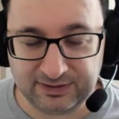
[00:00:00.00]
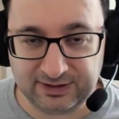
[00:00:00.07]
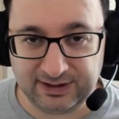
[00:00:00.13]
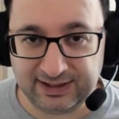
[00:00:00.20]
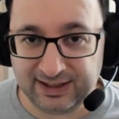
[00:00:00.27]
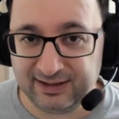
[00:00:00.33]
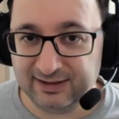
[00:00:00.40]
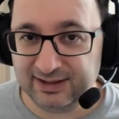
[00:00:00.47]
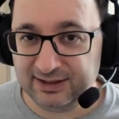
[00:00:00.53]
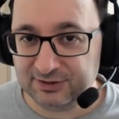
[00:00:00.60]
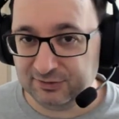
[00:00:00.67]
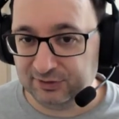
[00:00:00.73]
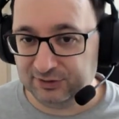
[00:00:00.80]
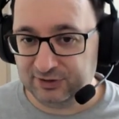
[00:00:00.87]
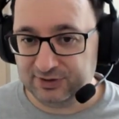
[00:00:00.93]
Again, these
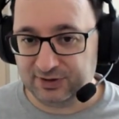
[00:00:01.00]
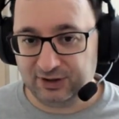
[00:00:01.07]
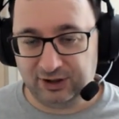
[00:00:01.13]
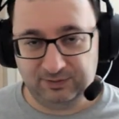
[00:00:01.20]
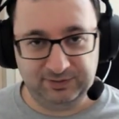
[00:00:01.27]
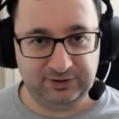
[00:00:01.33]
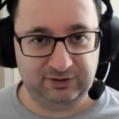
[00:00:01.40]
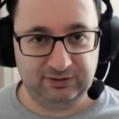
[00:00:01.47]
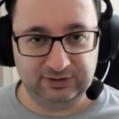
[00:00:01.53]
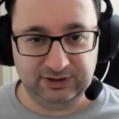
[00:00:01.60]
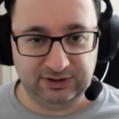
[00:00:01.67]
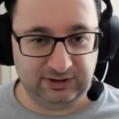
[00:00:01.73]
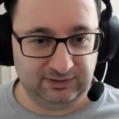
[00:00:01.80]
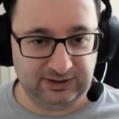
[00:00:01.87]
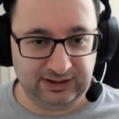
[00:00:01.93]
are all just optional.
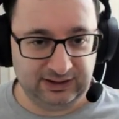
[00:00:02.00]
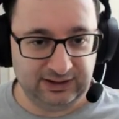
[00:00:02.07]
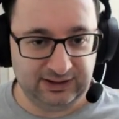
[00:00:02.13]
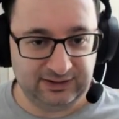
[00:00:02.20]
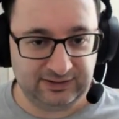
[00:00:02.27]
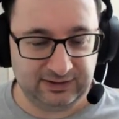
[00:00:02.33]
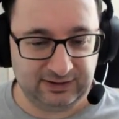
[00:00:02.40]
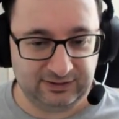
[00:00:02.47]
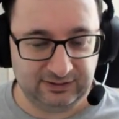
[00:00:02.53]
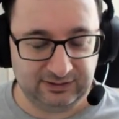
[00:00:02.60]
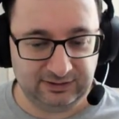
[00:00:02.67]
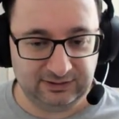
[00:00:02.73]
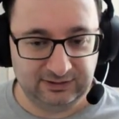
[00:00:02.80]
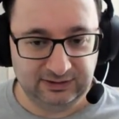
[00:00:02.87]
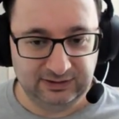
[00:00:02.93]
You don't need these at
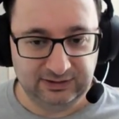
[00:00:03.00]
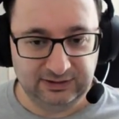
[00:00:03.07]
all,